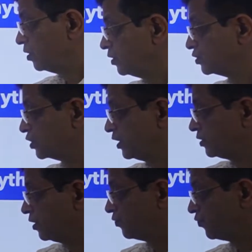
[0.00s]

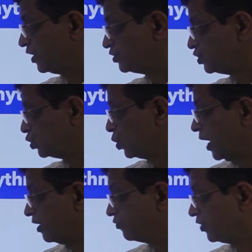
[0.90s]
phase 0
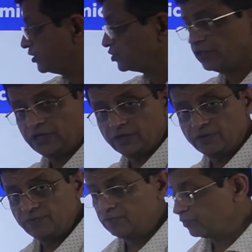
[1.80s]
and phase 3,